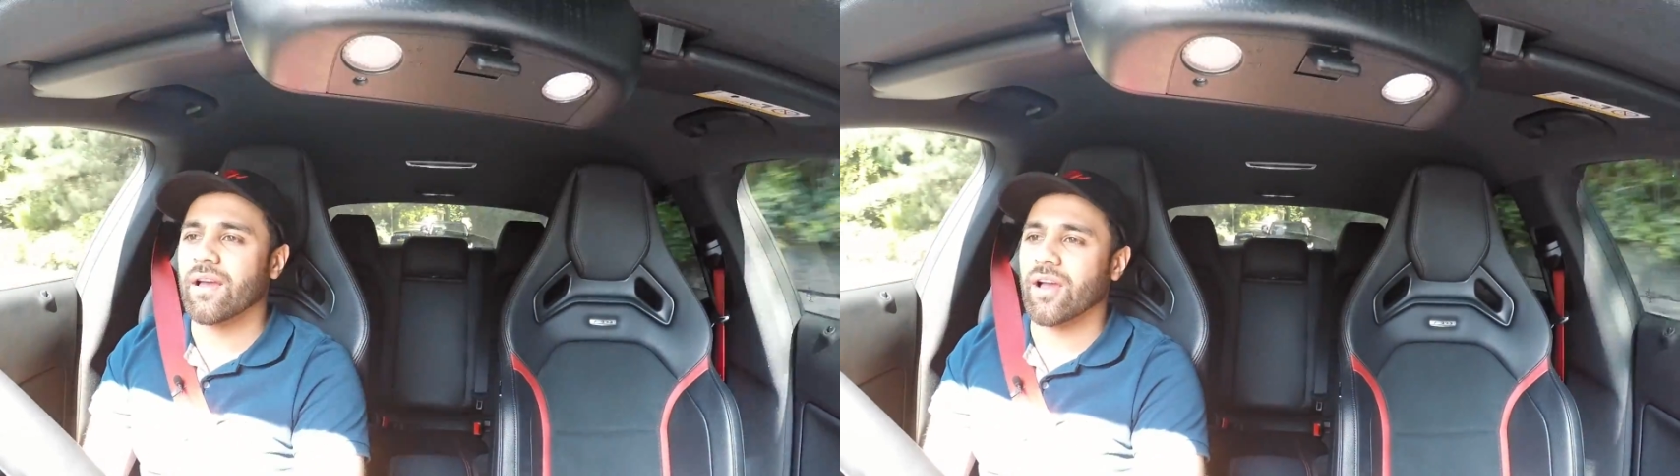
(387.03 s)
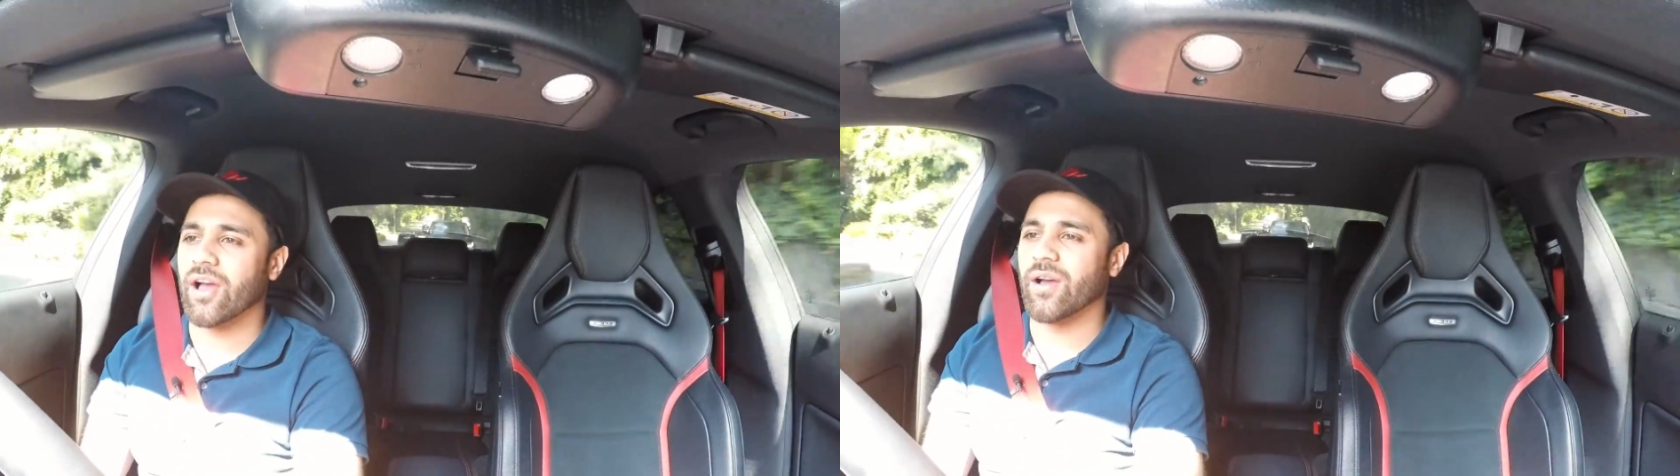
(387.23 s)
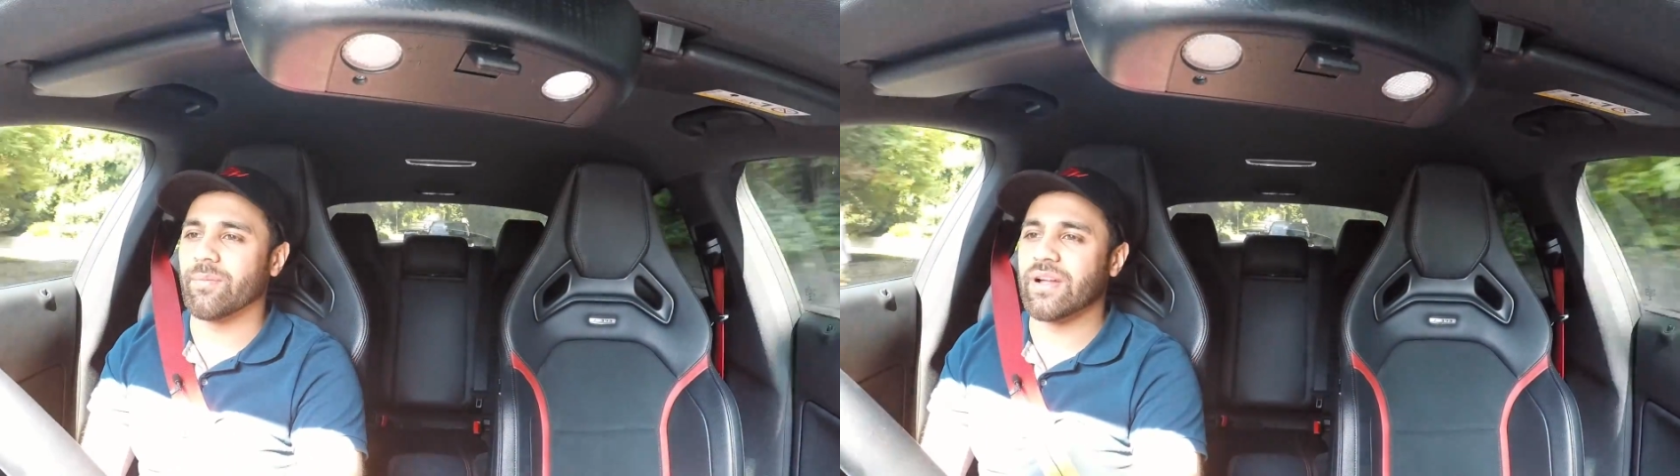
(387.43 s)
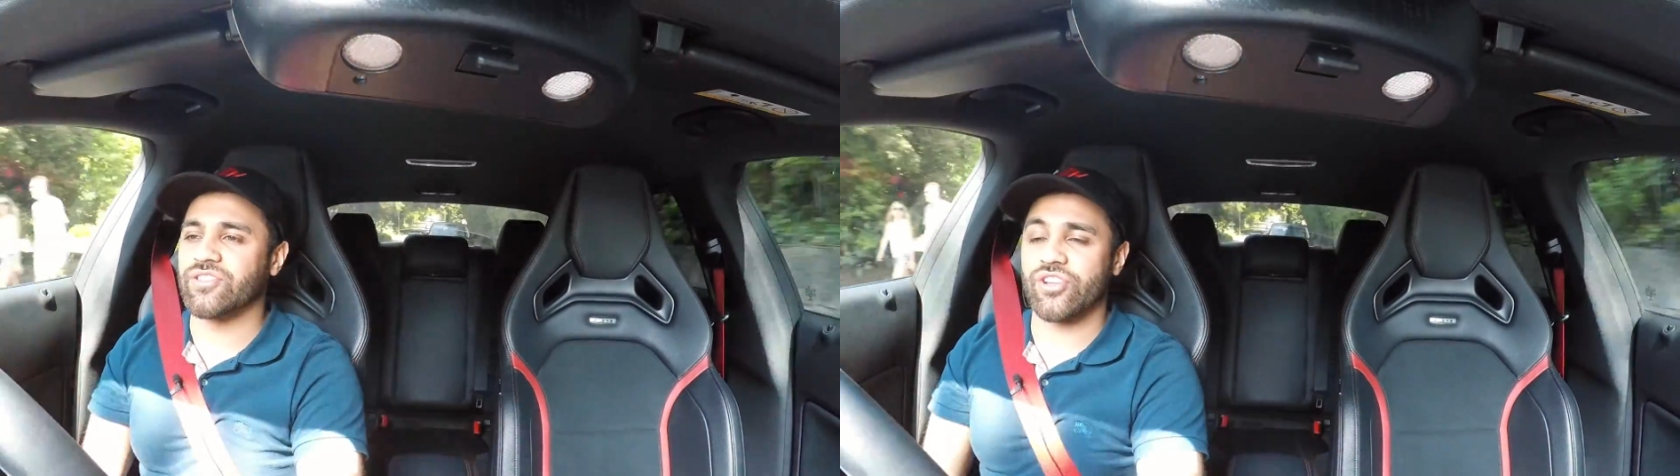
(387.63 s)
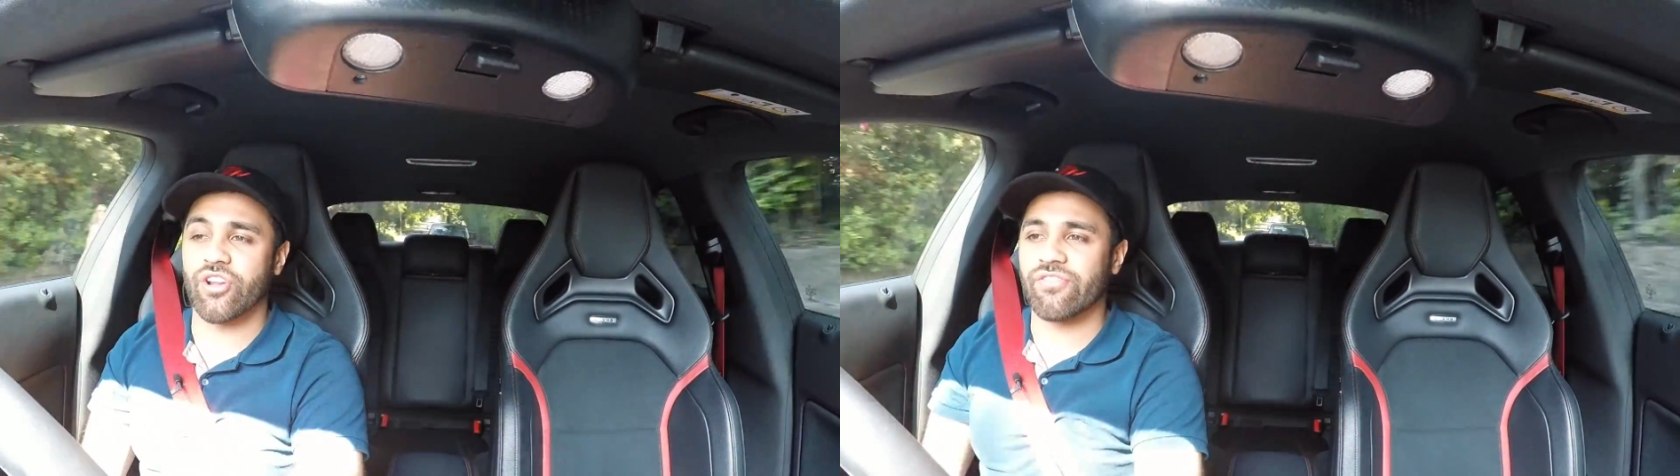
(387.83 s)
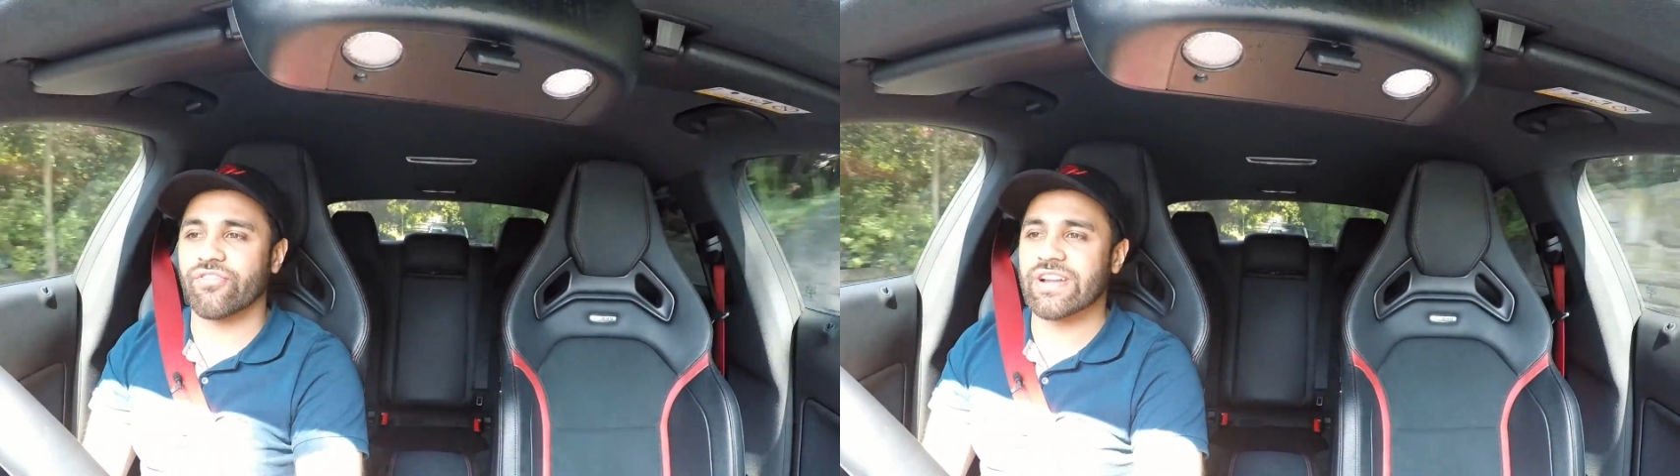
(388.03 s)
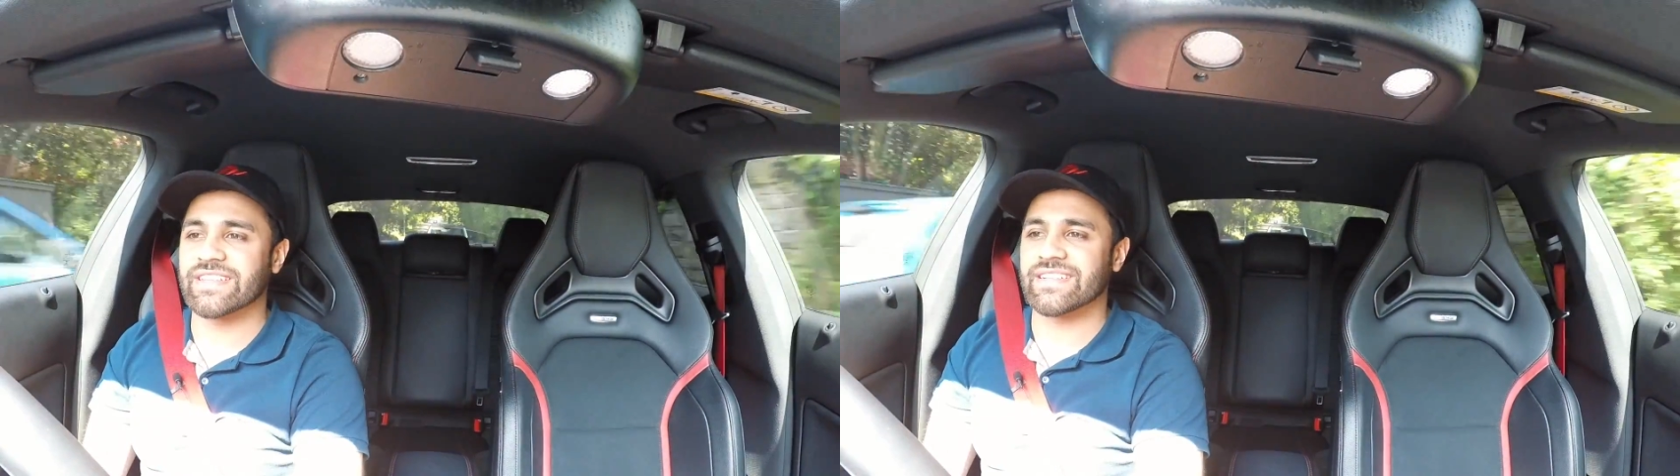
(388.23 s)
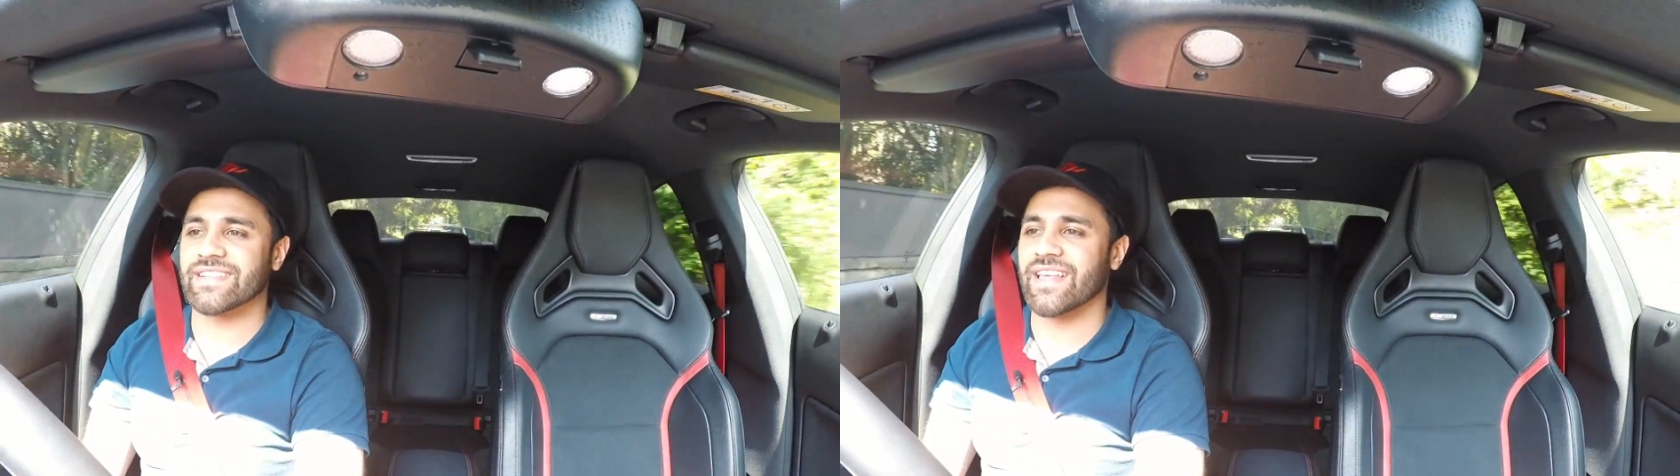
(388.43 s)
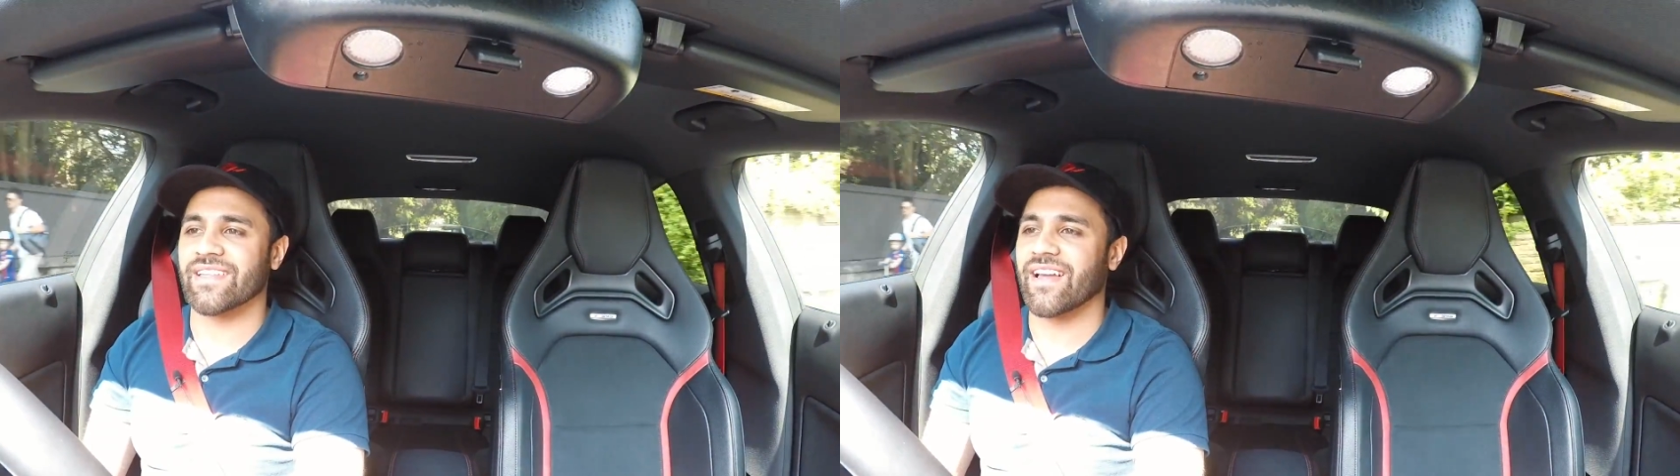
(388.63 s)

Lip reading: and so you're not freezing to death.